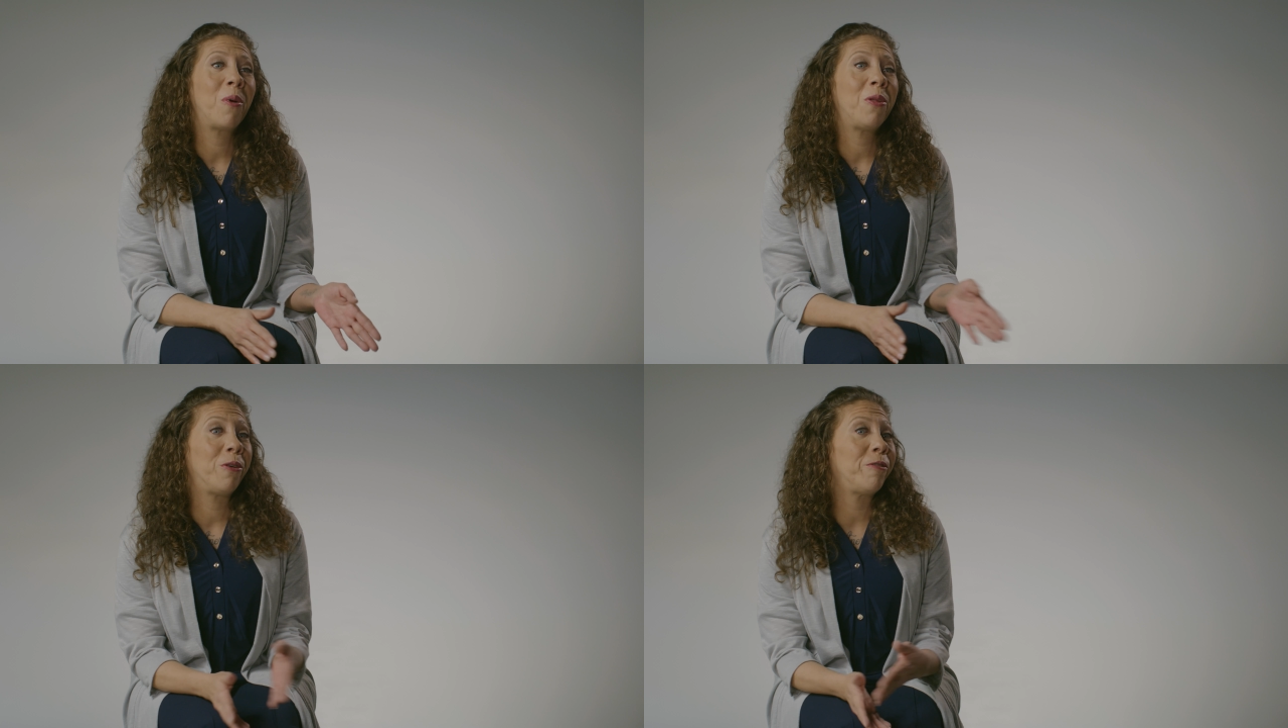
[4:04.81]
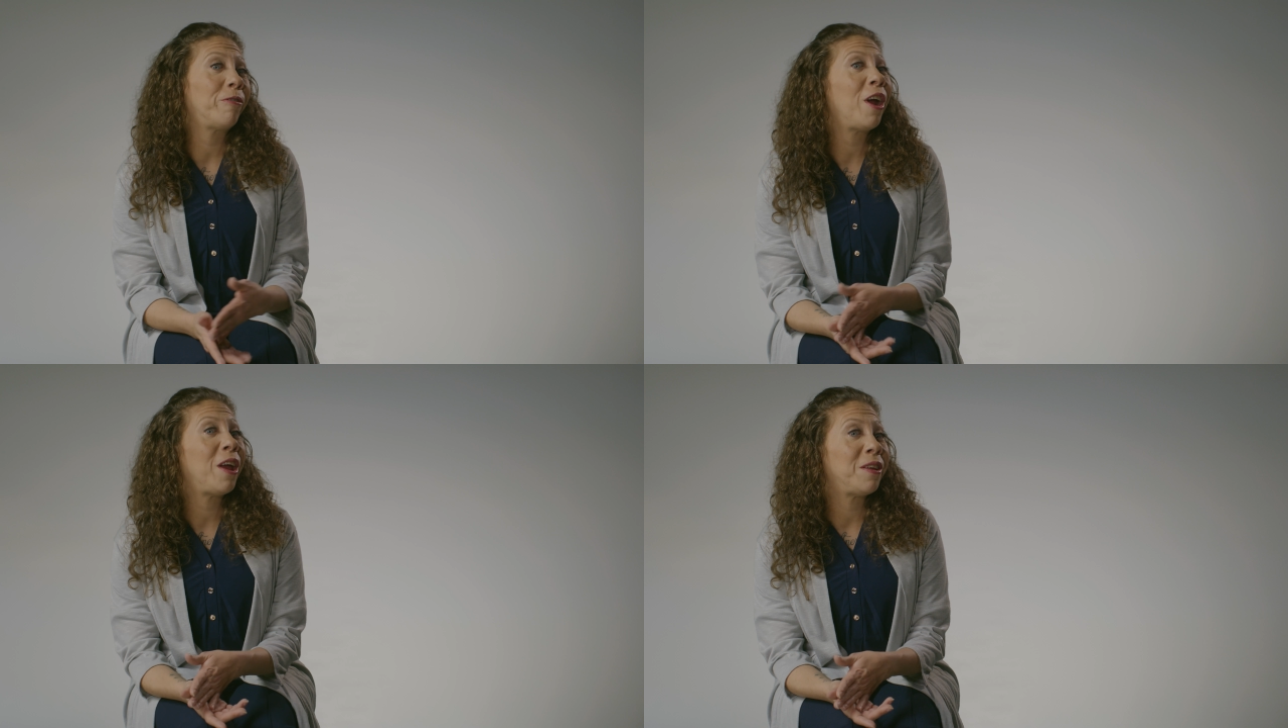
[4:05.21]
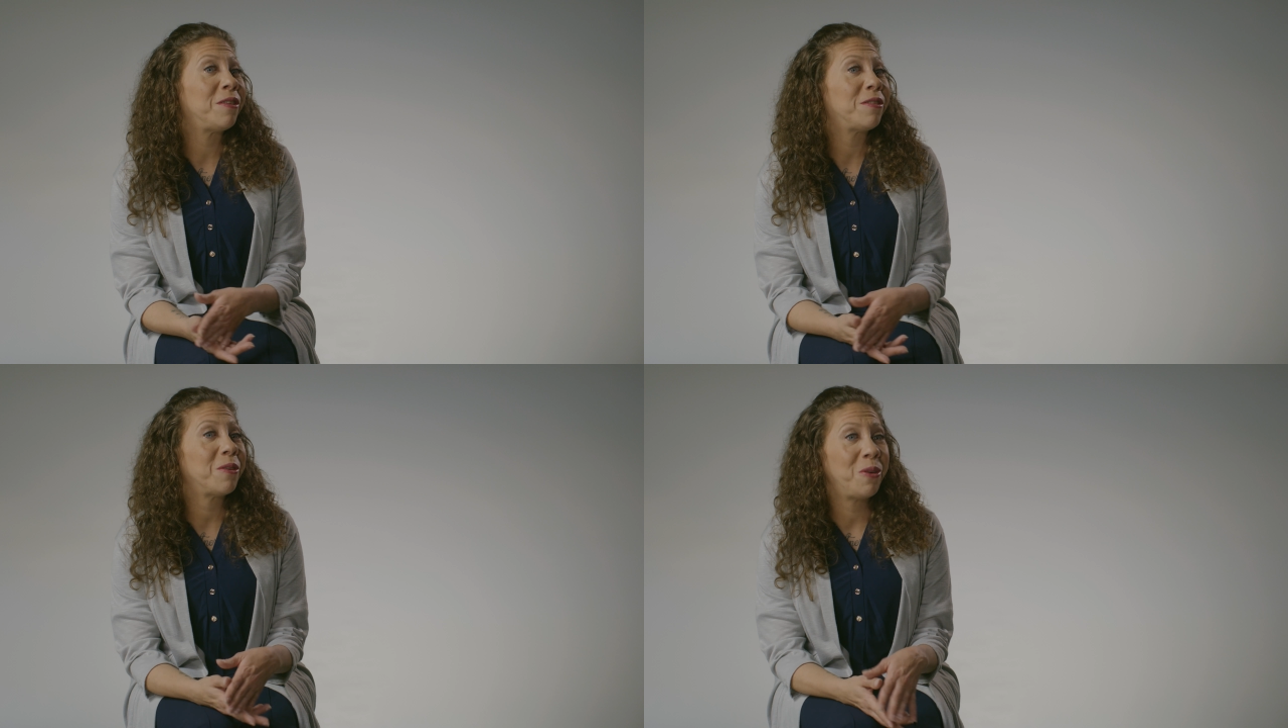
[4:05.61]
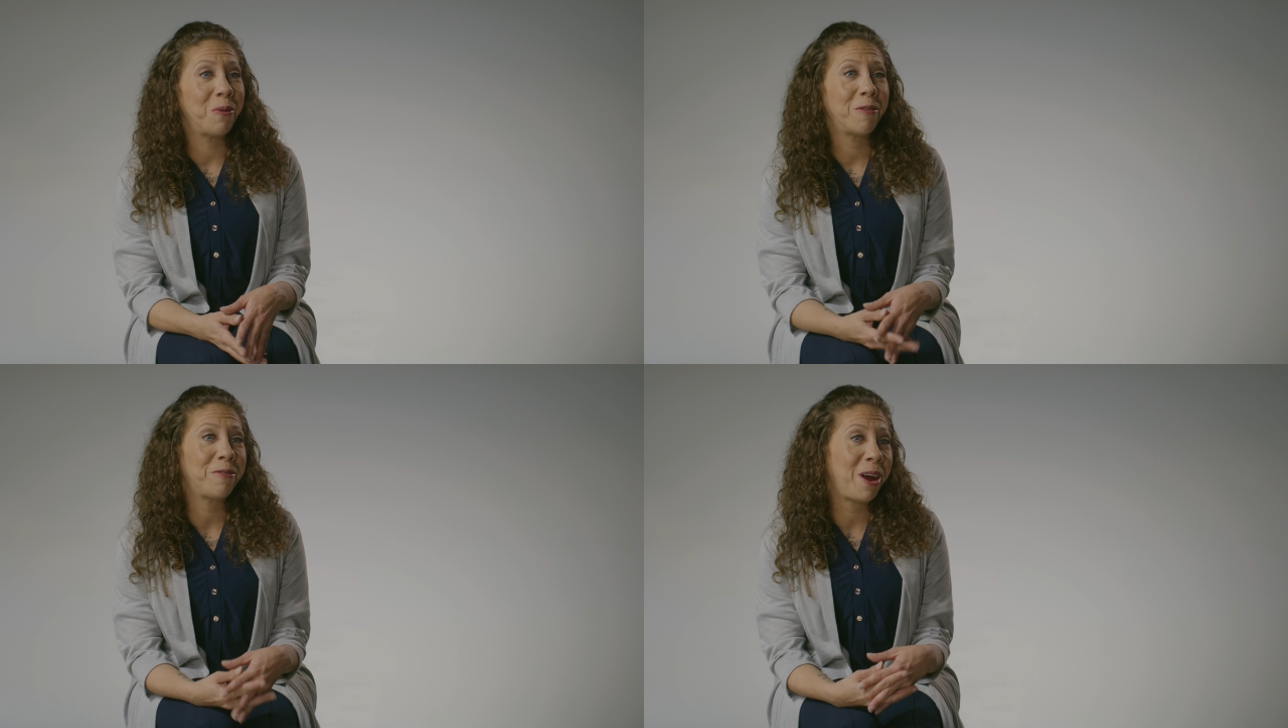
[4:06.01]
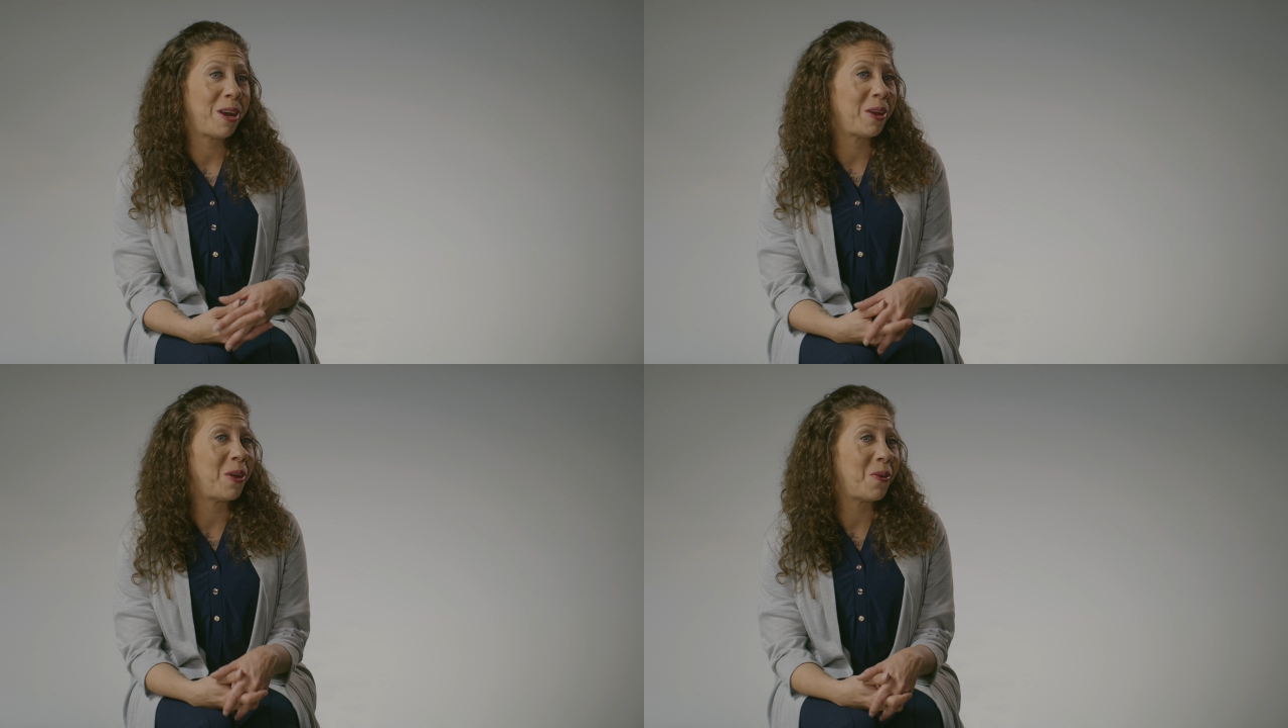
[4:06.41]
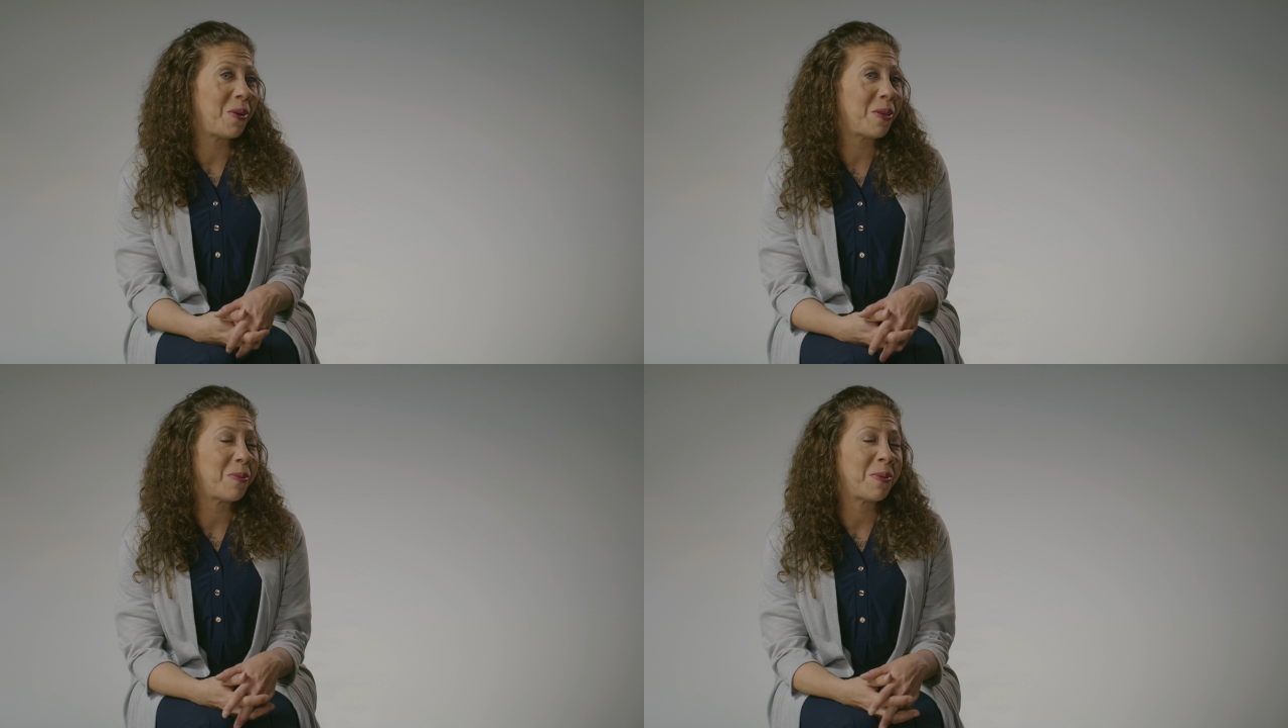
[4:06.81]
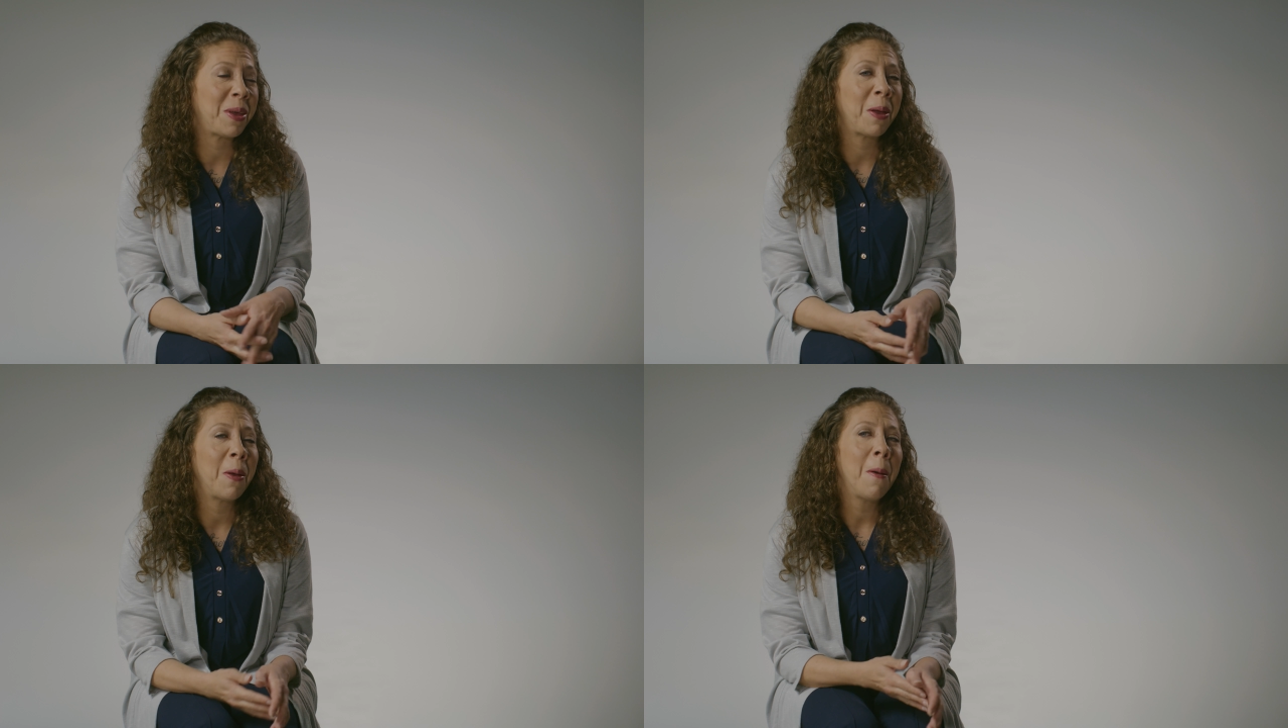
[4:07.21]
weather friends who were fighting it with me,